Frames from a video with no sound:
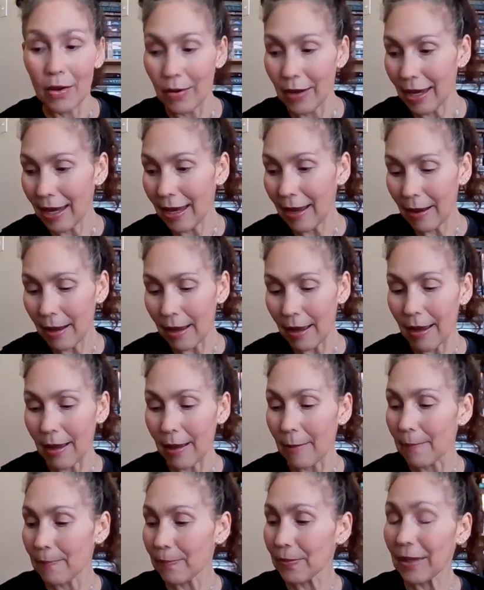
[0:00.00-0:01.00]
Okay,
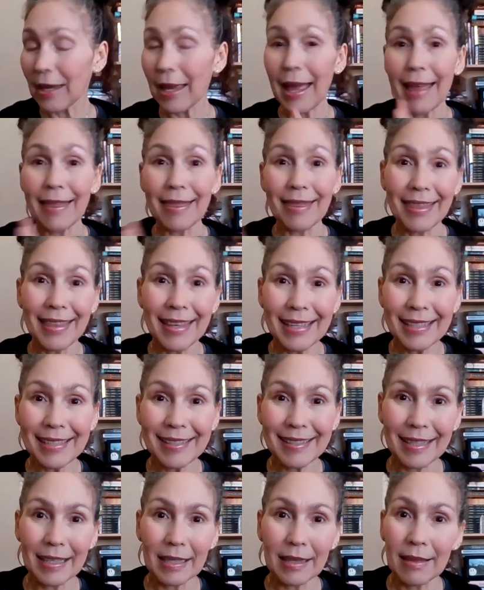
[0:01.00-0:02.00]
um, and
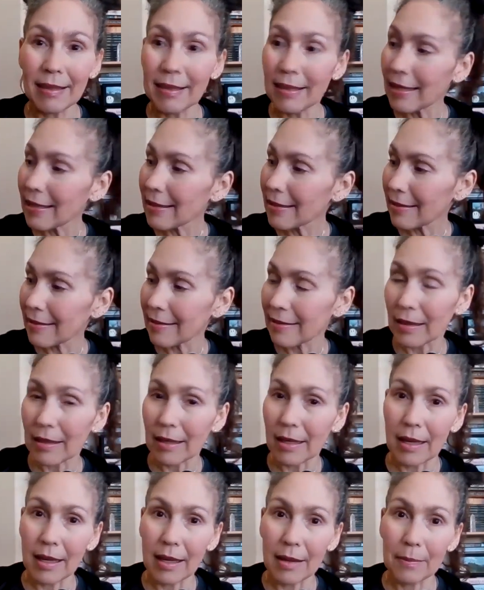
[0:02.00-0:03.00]
this this
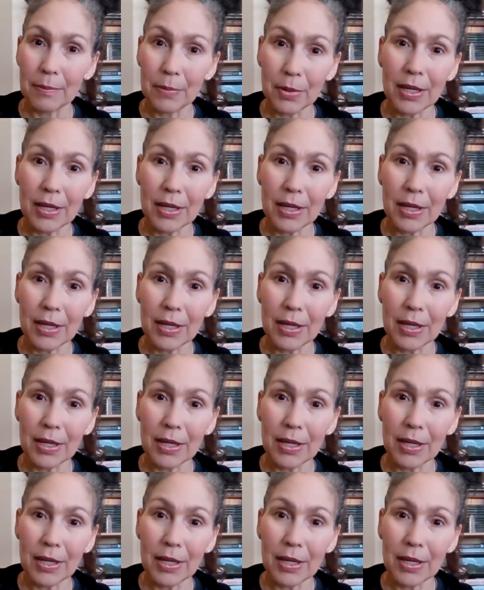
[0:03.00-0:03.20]
uh,